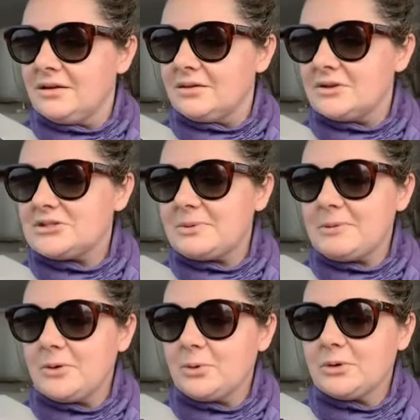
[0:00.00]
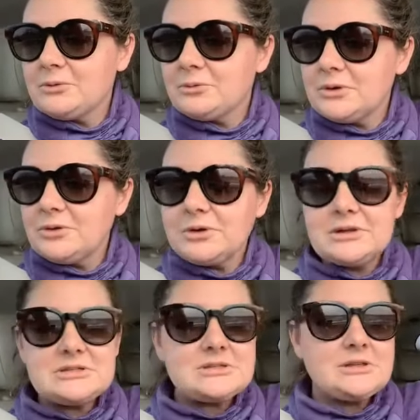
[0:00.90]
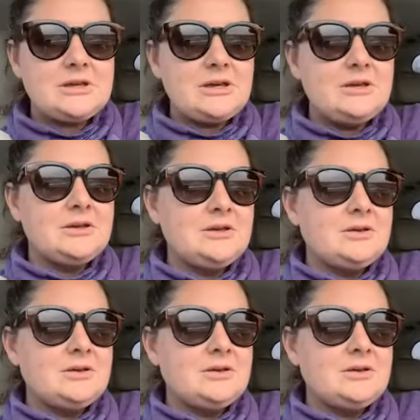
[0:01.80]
these people were ruthlessly